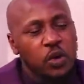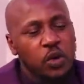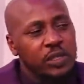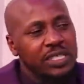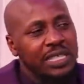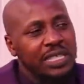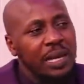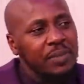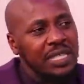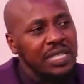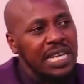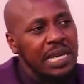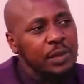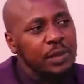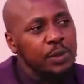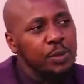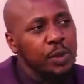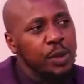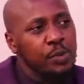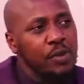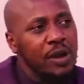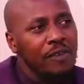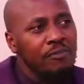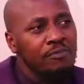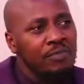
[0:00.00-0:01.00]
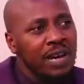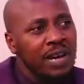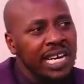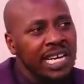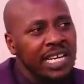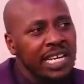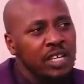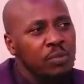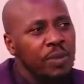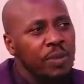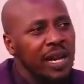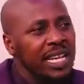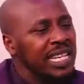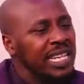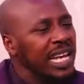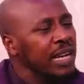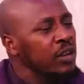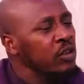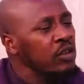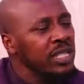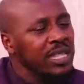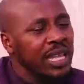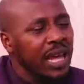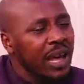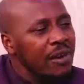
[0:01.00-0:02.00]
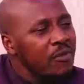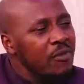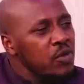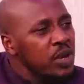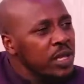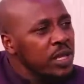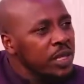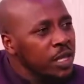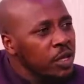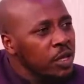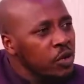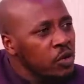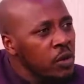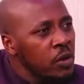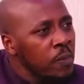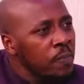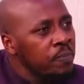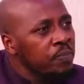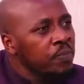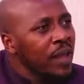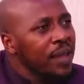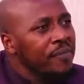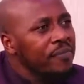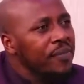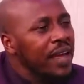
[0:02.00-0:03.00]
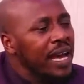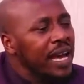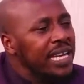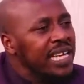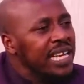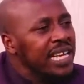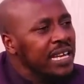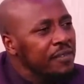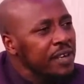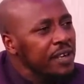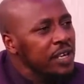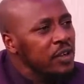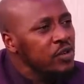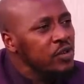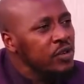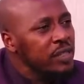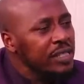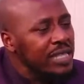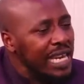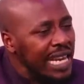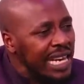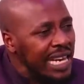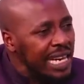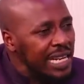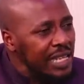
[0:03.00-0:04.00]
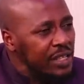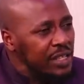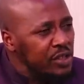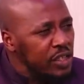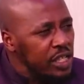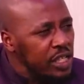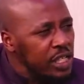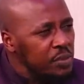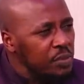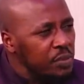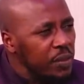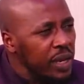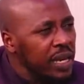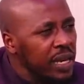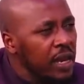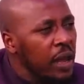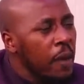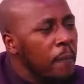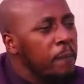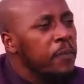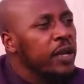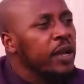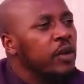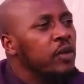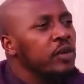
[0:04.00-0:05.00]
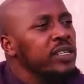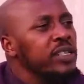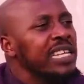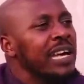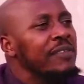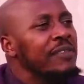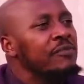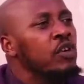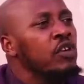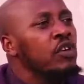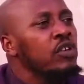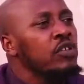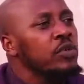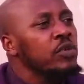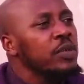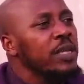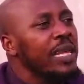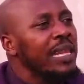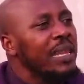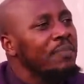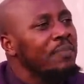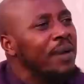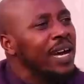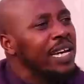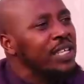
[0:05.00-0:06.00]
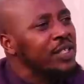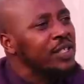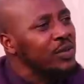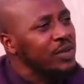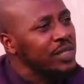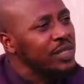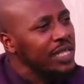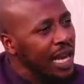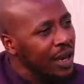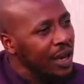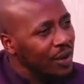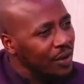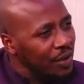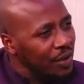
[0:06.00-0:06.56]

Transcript: So sometimes people have married you, but they're not there with you. They're giving you silent treatment because they have gone to the other person